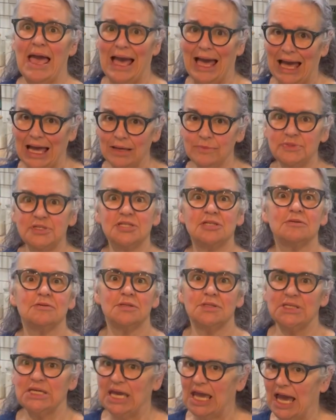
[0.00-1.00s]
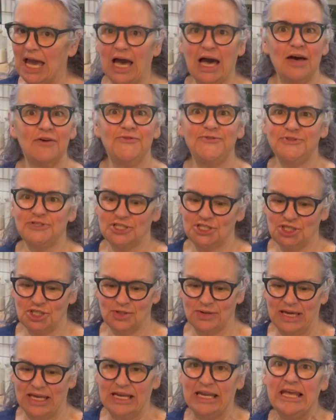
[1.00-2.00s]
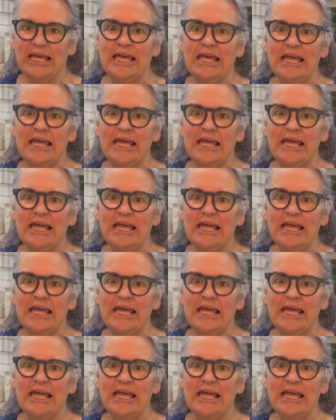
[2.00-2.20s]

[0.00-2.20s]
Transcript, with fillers: absolutely have to do it.